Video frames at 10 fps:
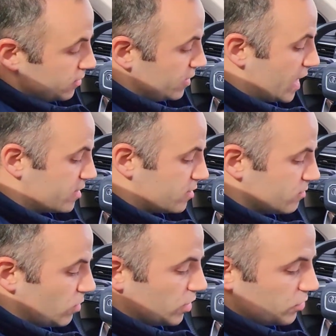
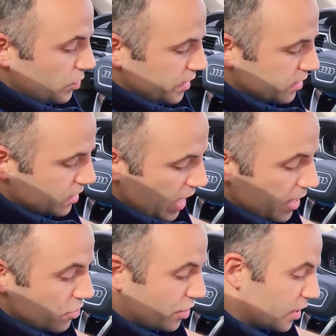That's one of the reasons.
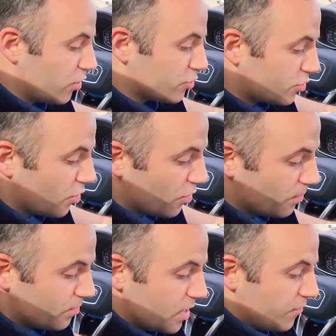And you can
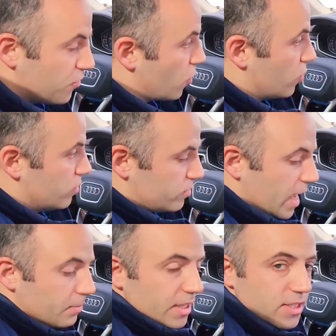also, if your
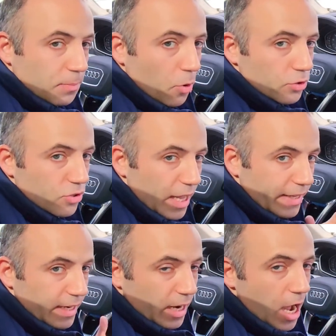tablet supports
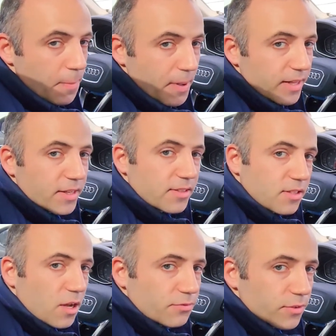like an iPad and
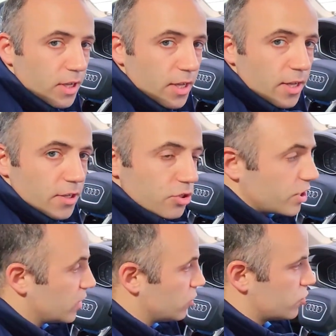stuff, you
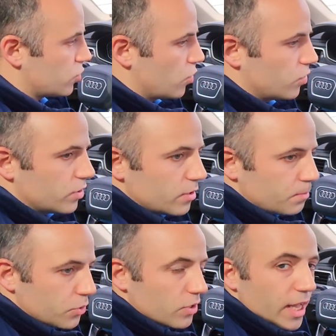can also
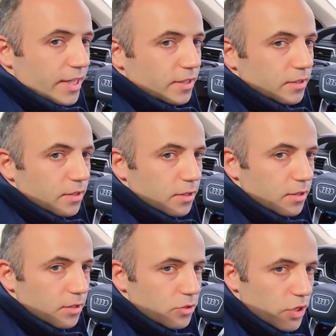put like
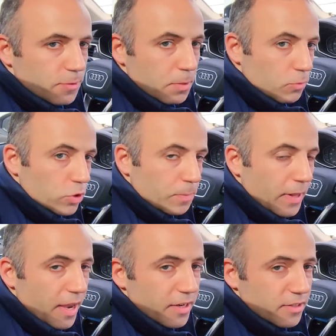USB
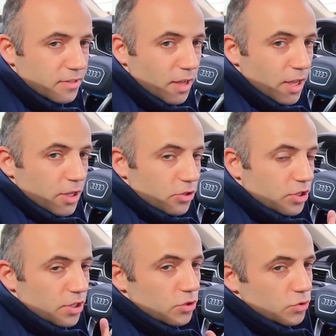multipliers. You
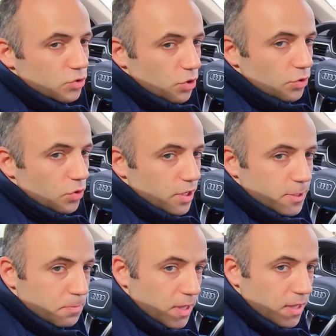can use your
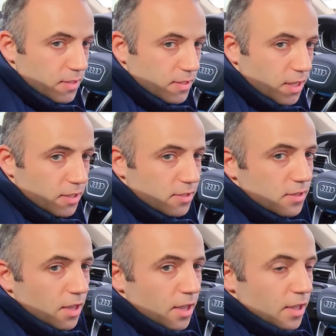USB
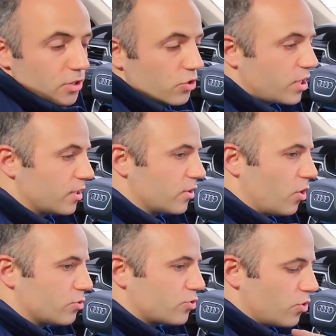sticks. You can
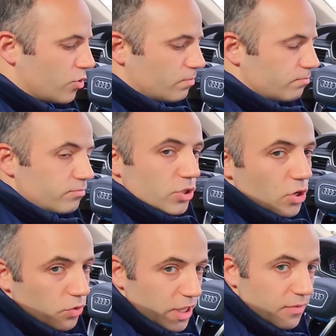also,
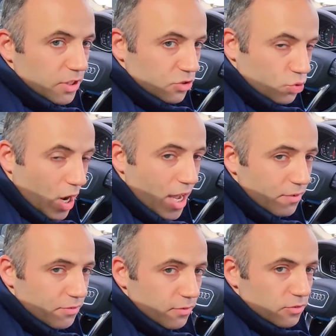give it a
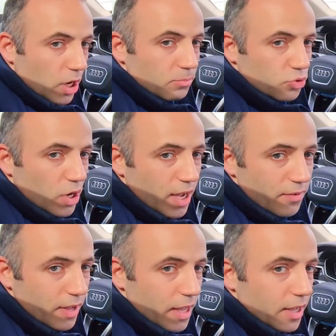drive, thumb
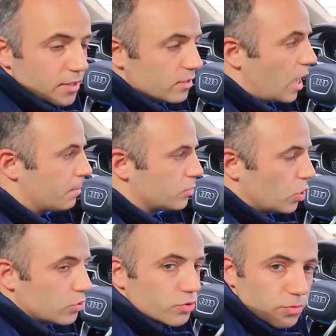drive, and
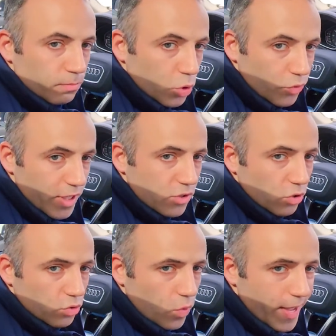upload movies
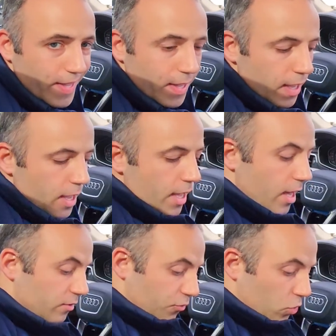on the way.
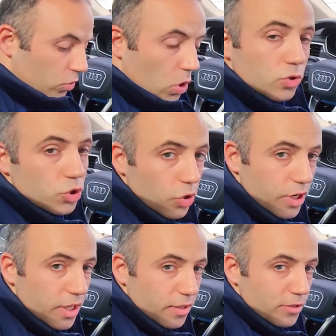And for a long
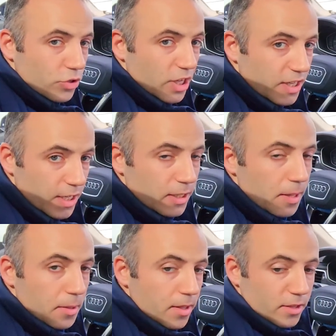journey, you can keep
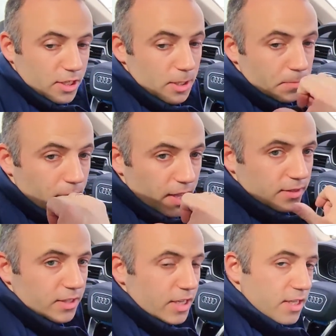the
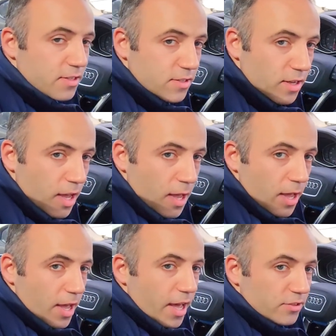kids
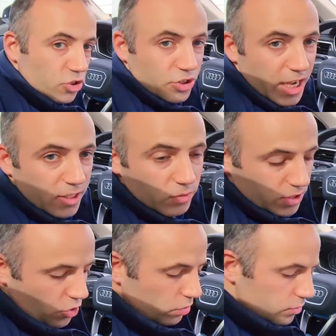entertained with